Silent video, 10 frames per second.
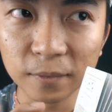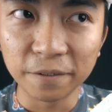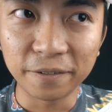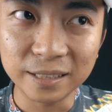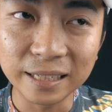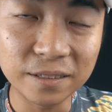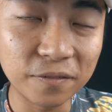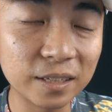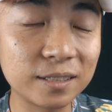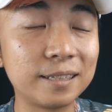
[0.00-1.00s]
First things
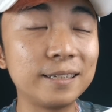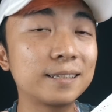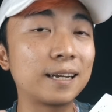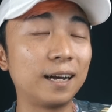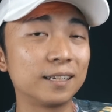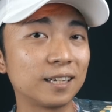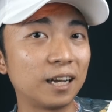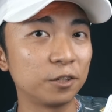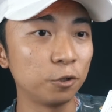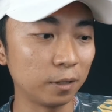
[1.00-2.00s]
first, these cards
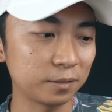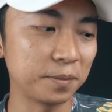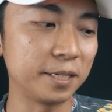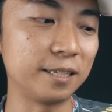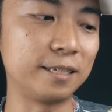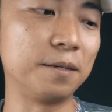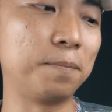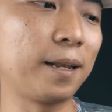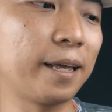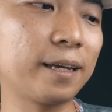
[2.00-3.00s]
are USPCC
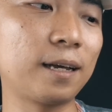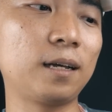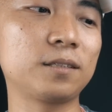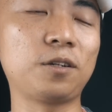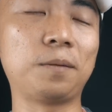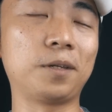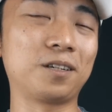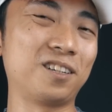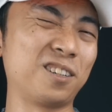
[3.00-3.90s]
playing cards, so I'm not gonna